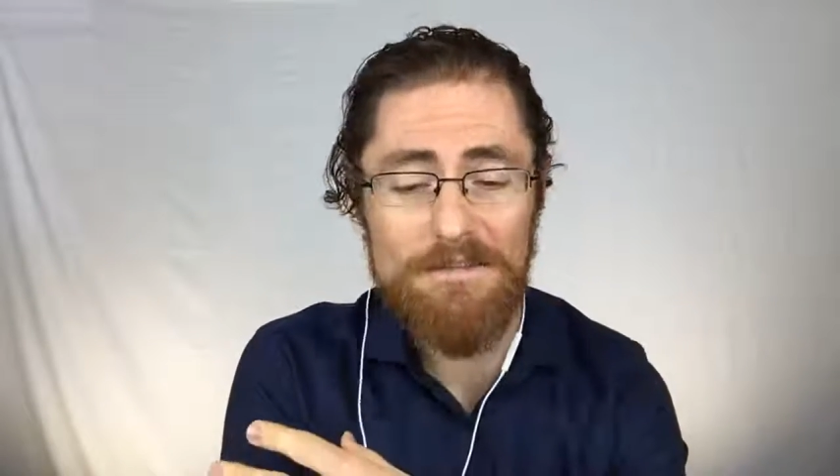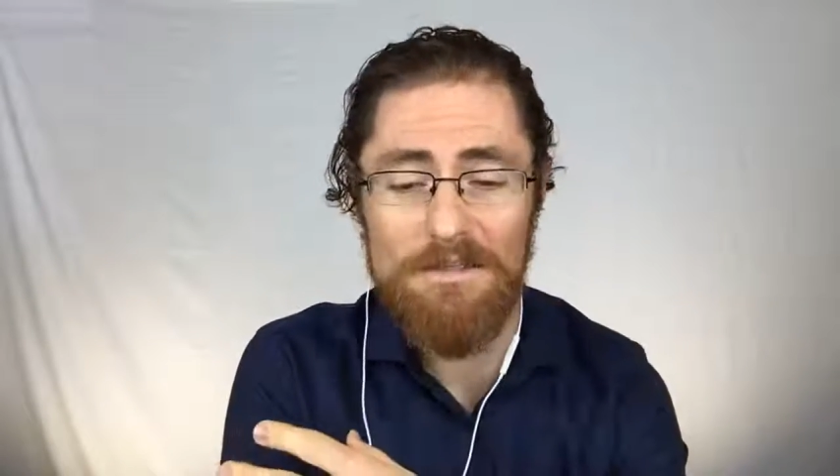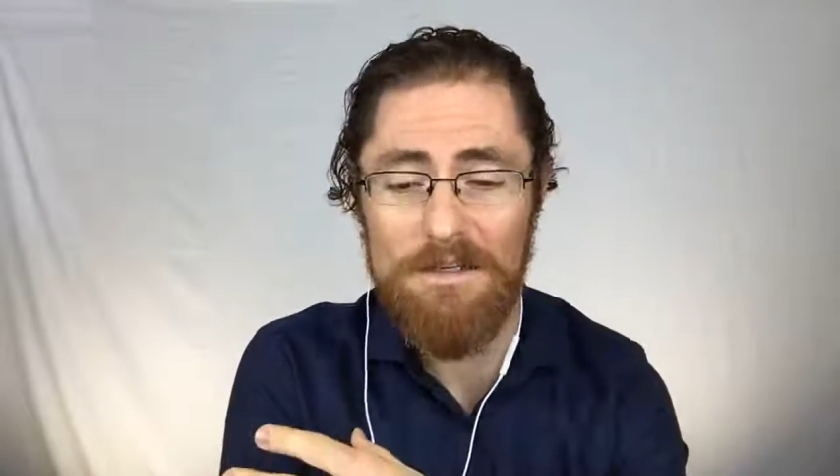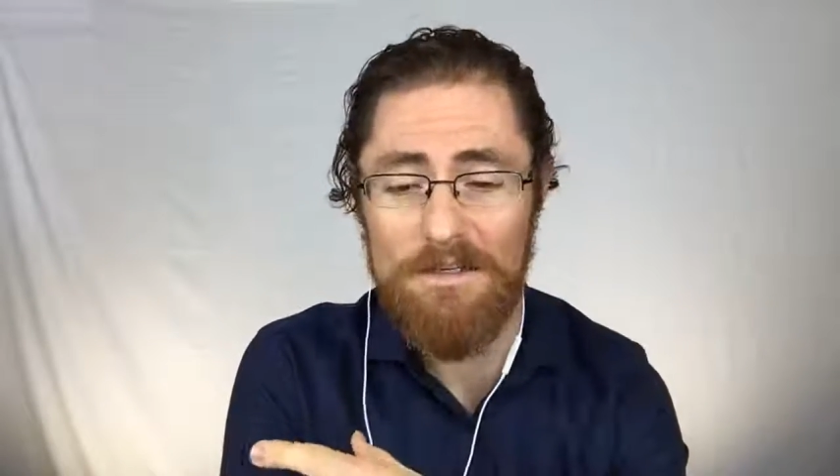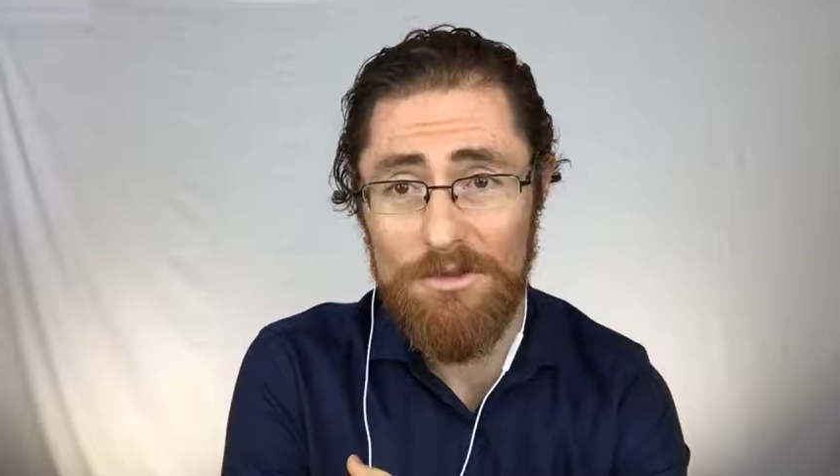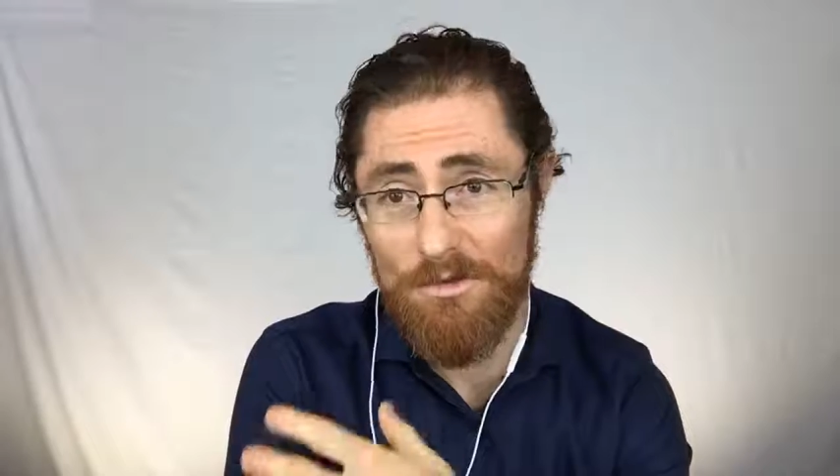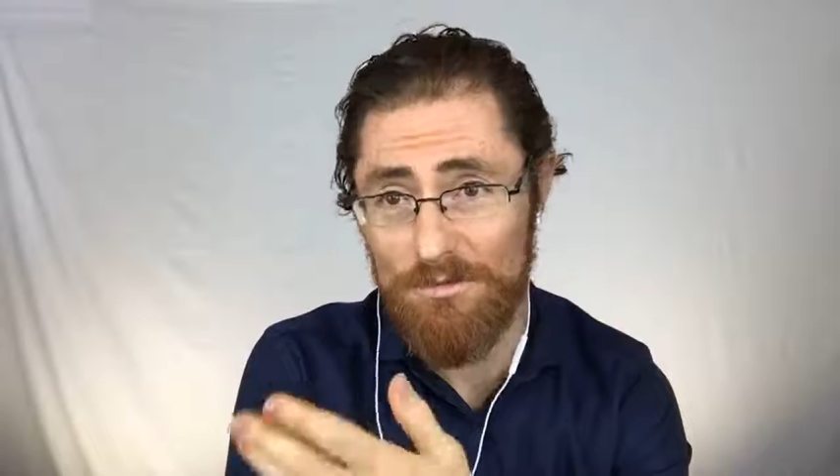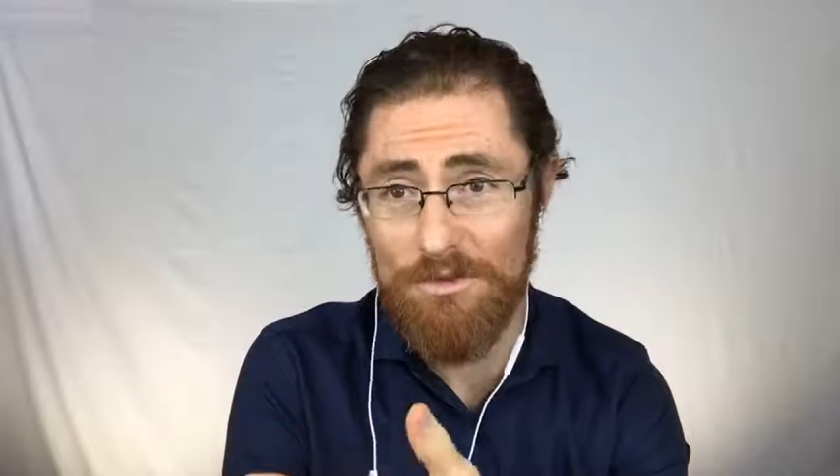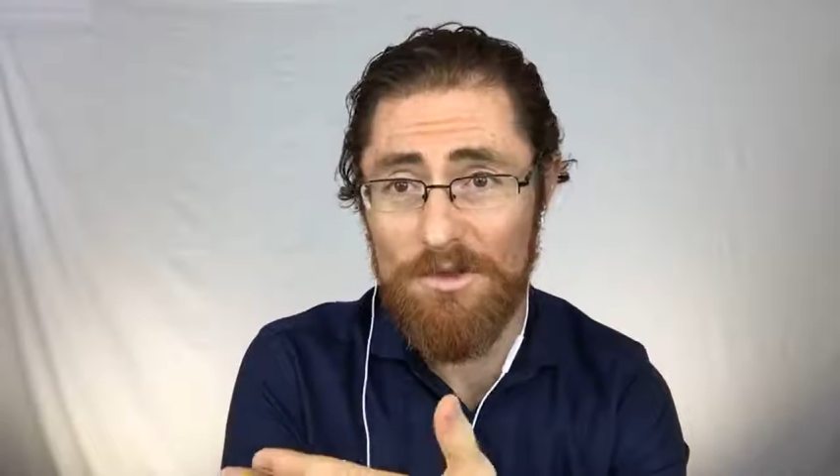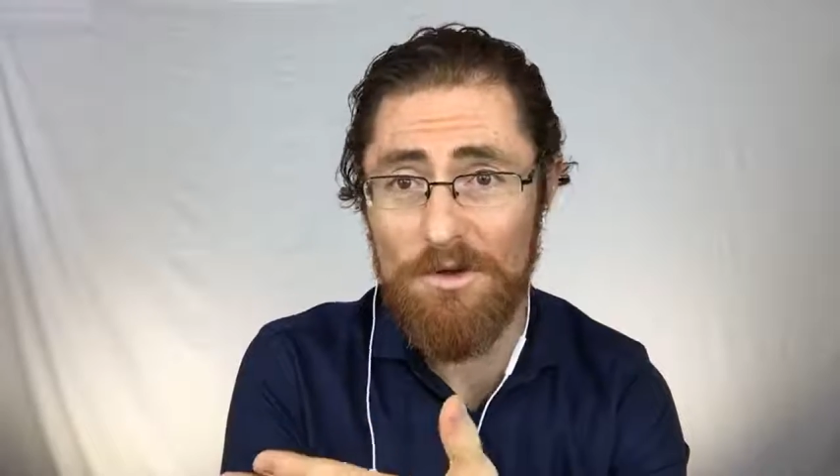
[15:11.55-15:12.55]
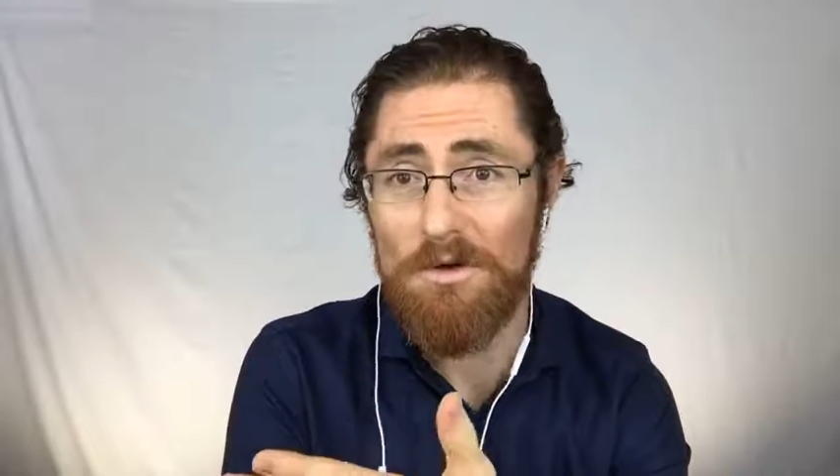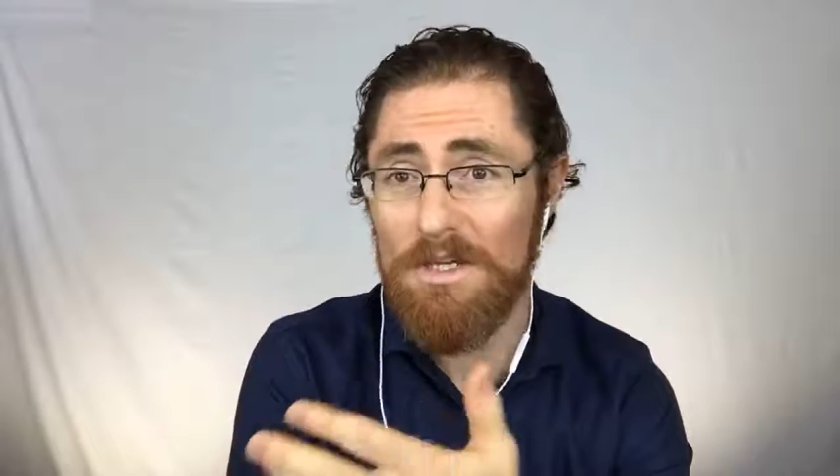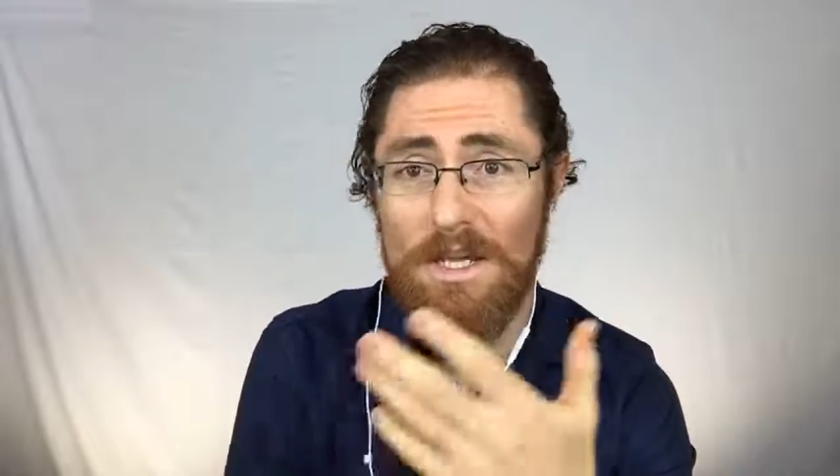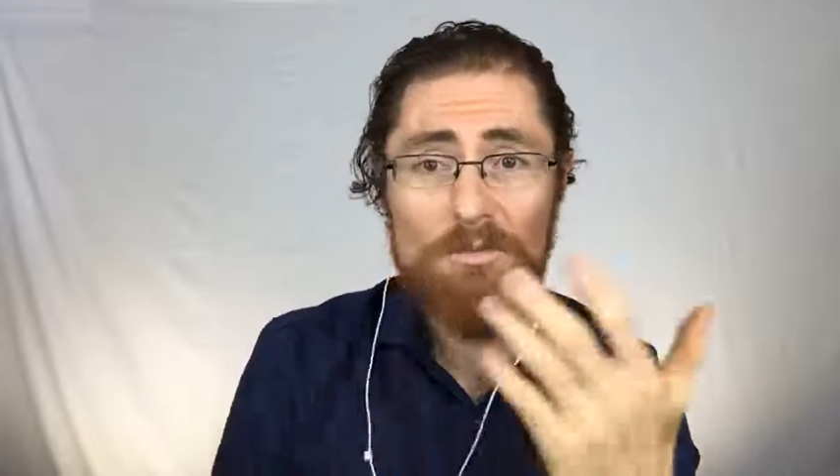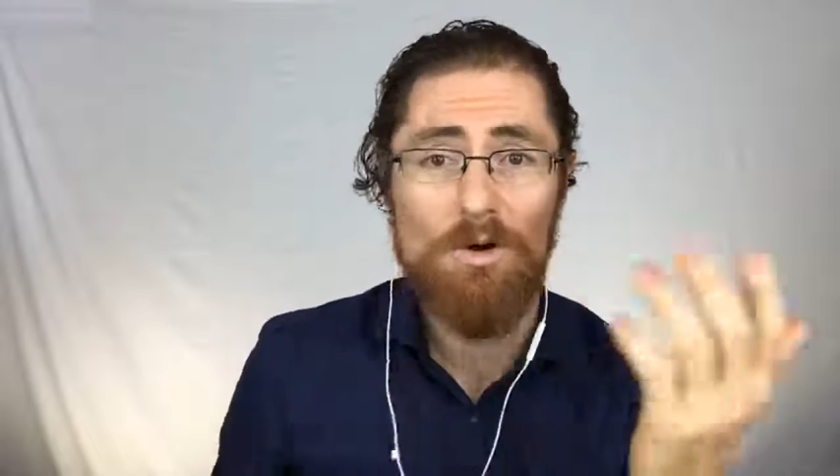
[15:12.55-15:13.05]
during the
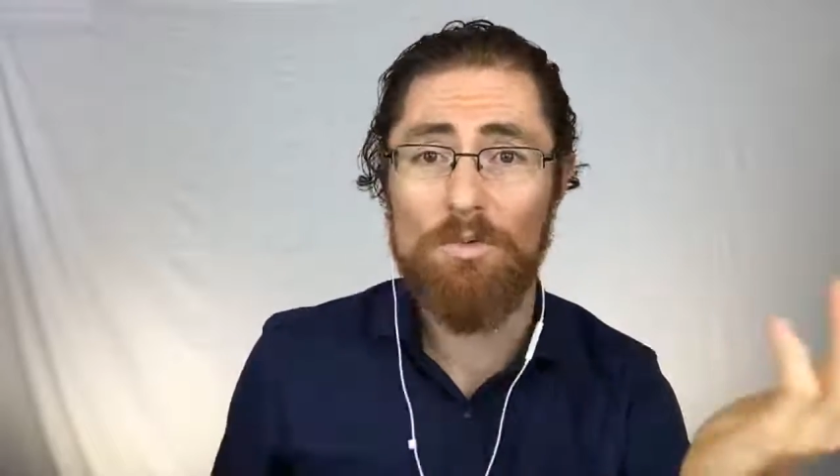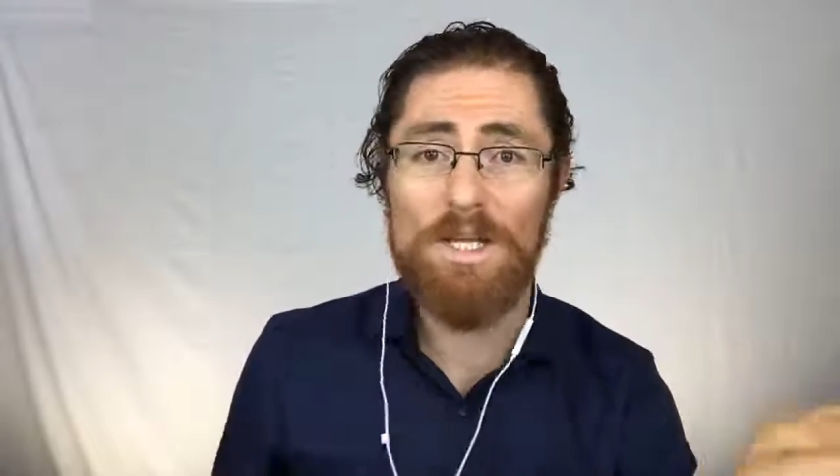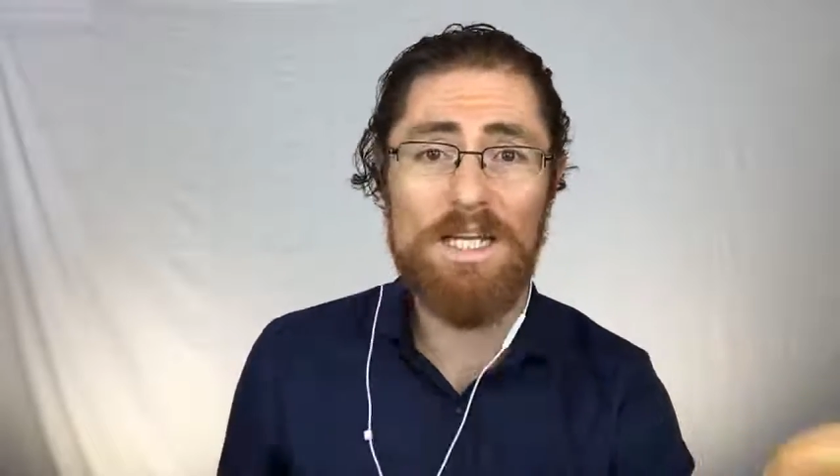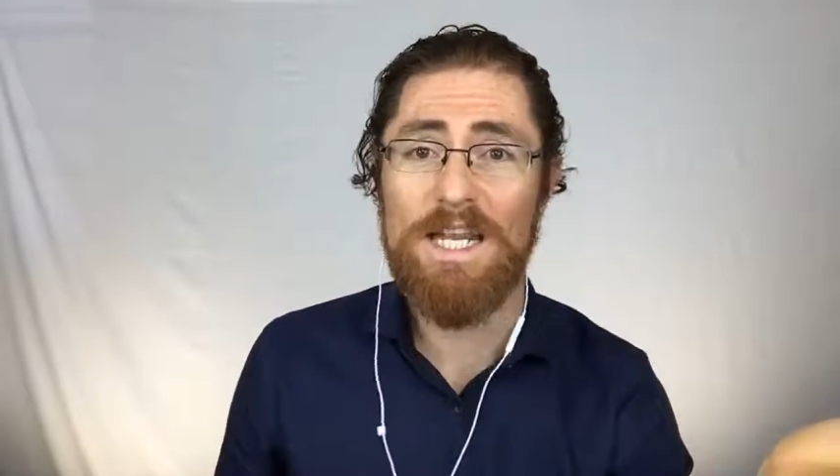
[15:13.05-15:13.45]
hurricane where we didn't